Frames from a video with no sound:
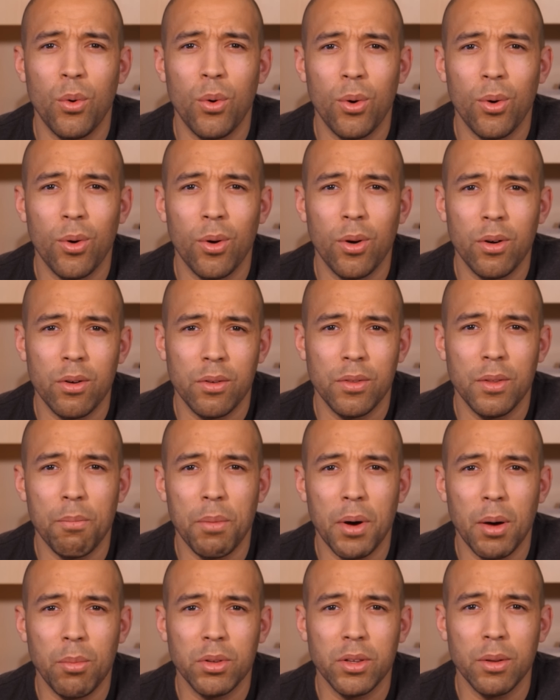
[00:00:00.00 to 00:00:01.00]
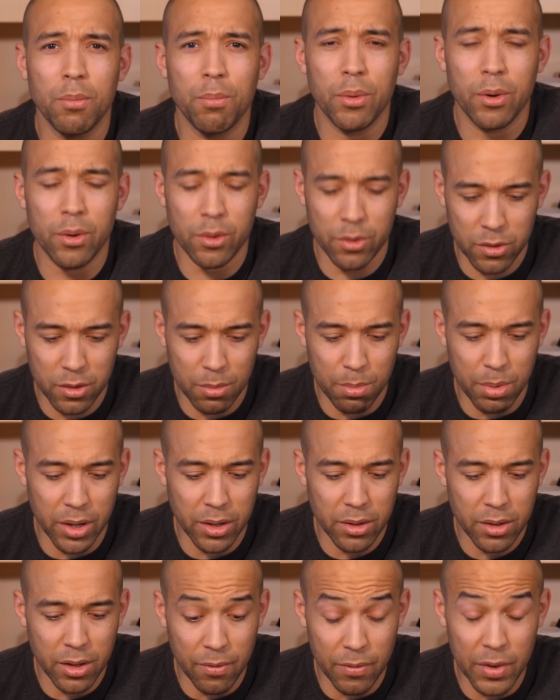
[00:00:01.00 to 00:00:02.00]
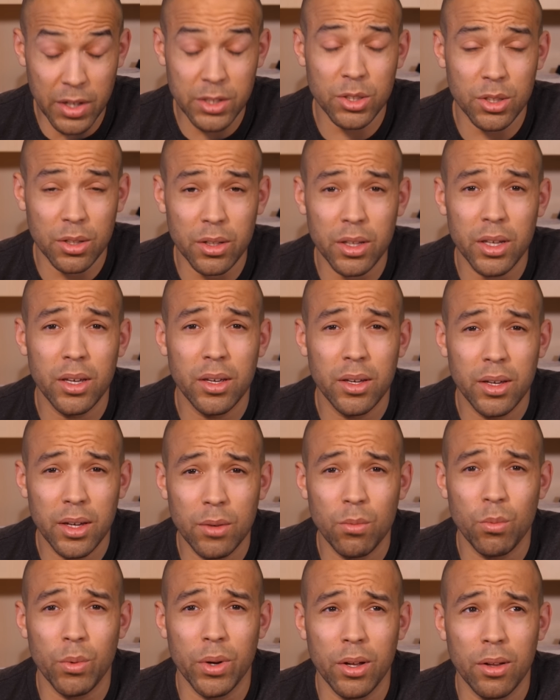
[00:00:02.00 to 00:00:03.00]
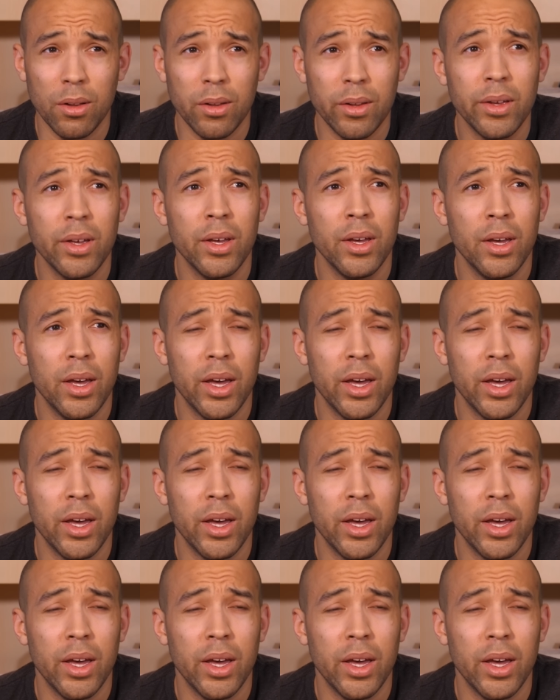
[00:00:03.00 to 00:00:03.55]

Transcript: for the bubble to burst, but eventually it will.